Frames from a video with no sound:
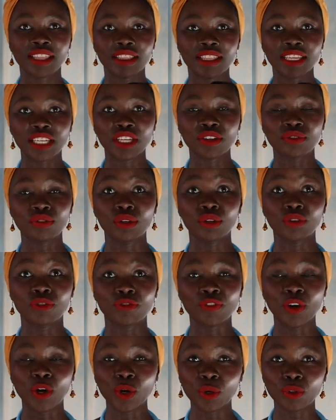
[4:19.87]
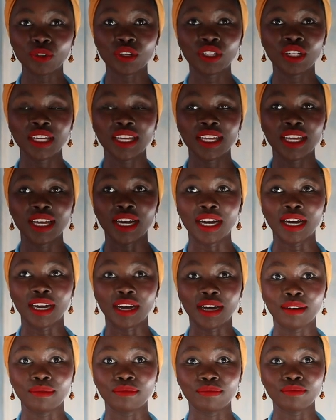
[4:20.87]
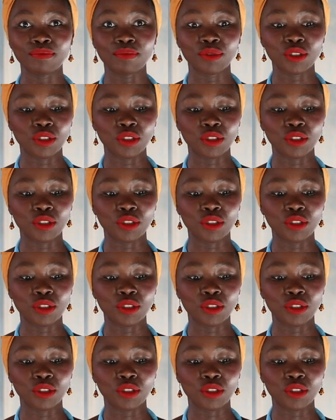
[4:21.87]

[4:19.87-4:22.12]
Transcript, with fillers: they give you a phone um,